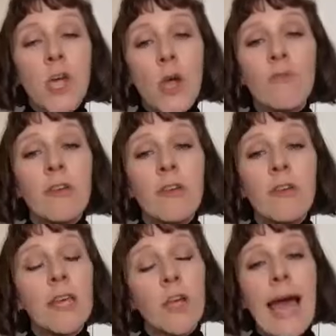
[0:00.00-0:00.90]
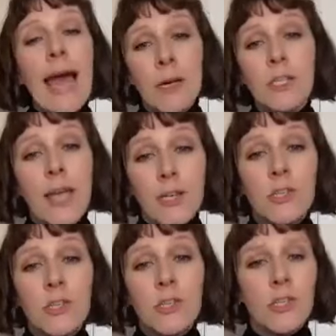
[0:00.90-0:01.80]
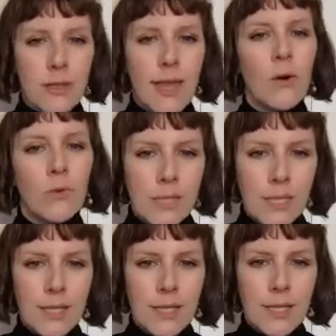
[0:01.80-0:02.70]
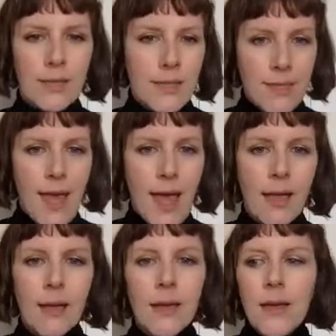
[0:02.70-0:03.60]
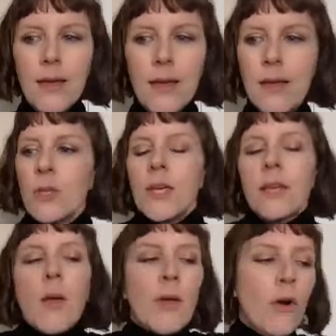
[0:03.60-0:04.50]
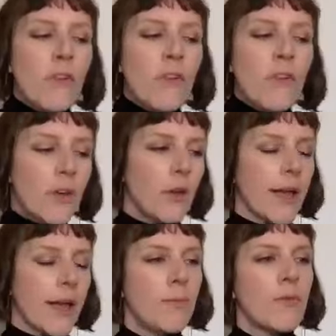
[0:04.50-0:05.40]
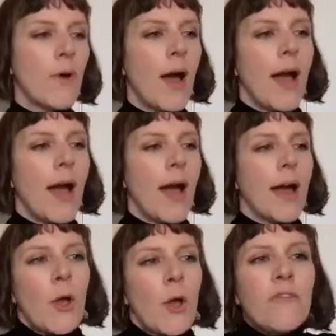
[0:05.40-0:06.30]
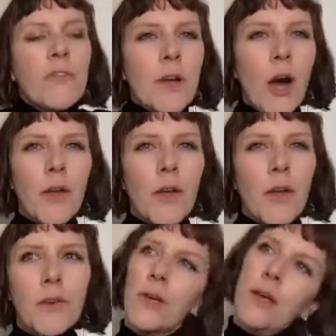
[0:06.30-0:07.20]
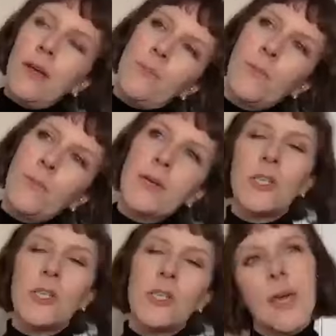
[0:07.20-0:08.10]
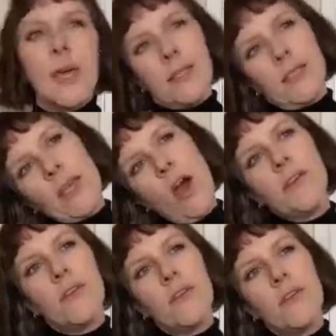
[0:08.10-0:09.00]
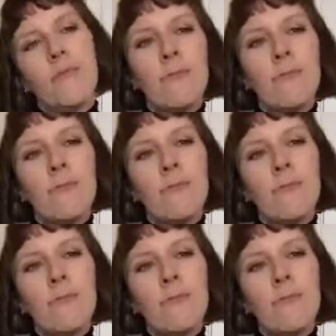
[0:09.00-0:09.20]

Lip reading: don't realise how much tension they're holding in there. But you think, like, often, like if we've got we often kind of, we do this and we kind of